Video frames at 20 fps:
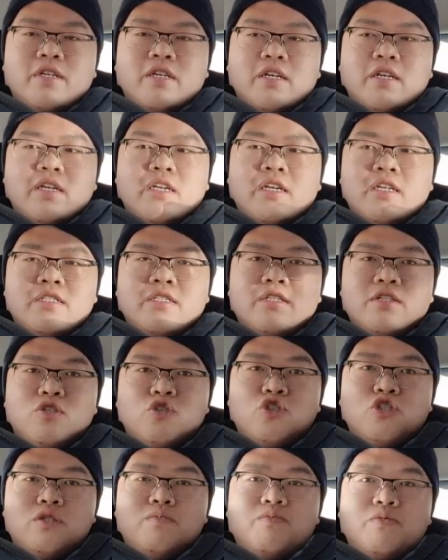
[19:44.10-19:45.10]
get a
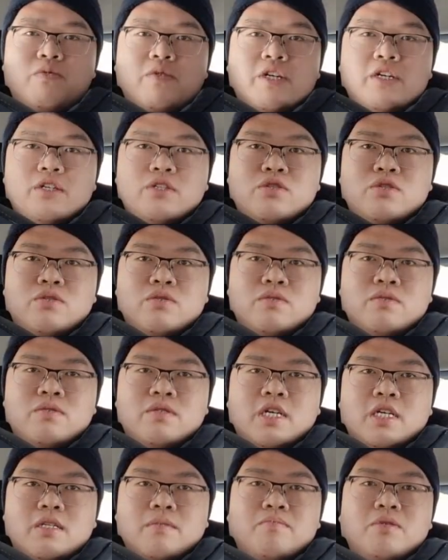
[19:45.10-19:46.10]
cheap way to
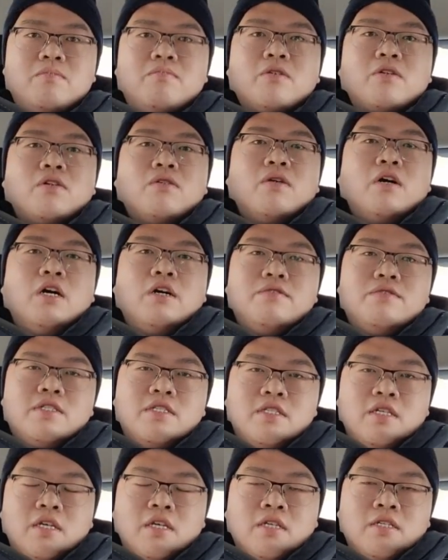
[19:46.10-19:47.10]
let the people go out,
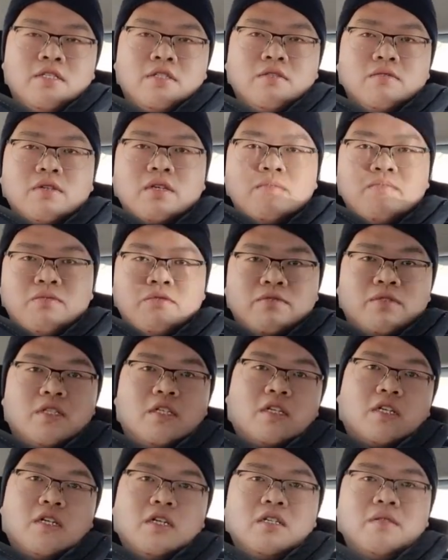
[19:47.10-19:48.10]
so you can boost the
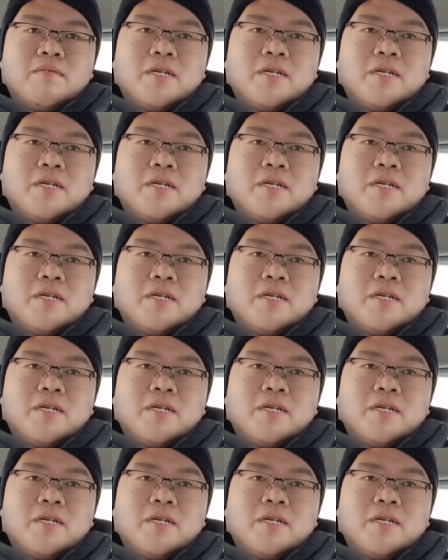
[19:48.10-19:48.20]
economy.